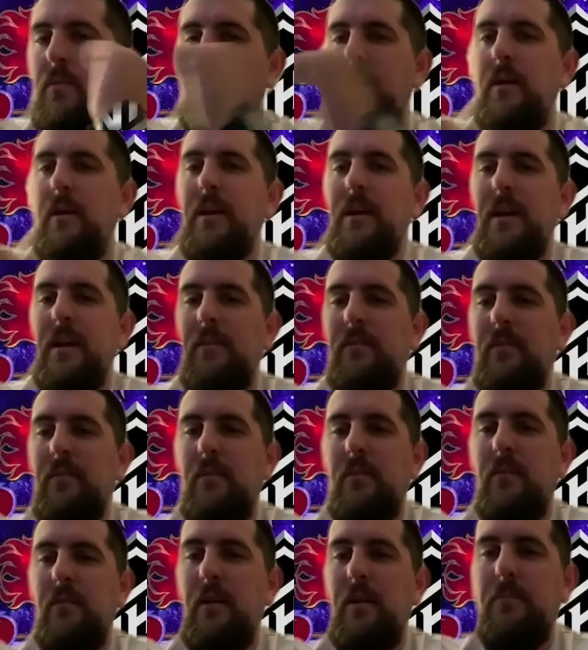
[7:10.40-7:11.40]
well, I guess,
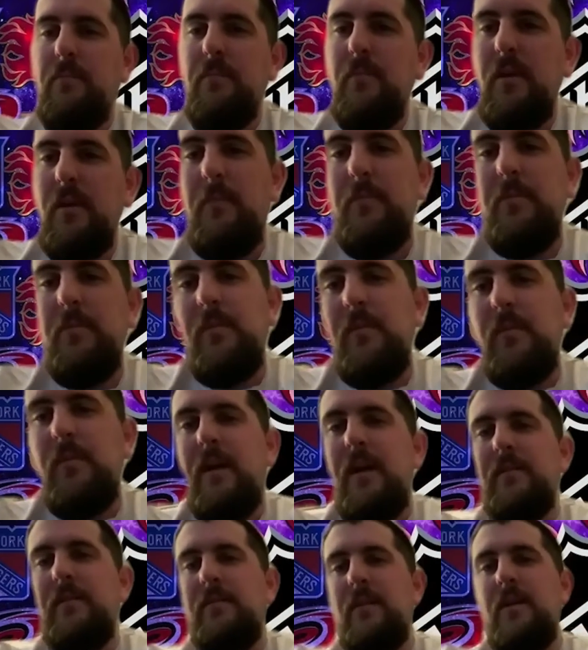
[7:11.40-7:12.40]
until up up until
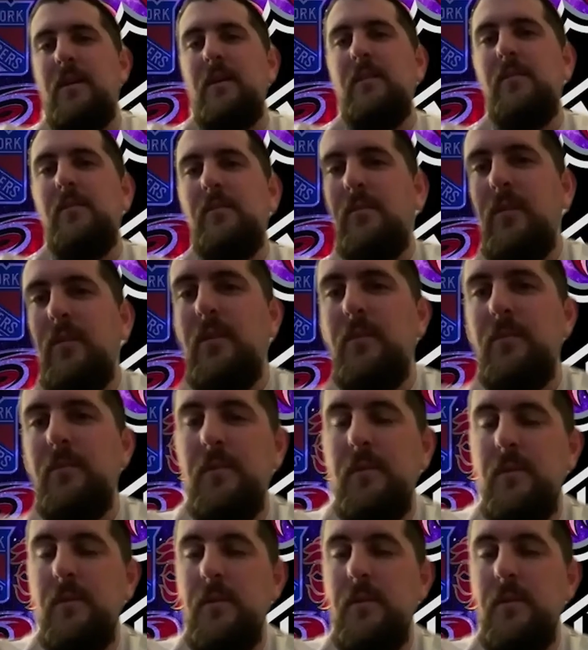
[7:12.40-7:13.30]
last night. So,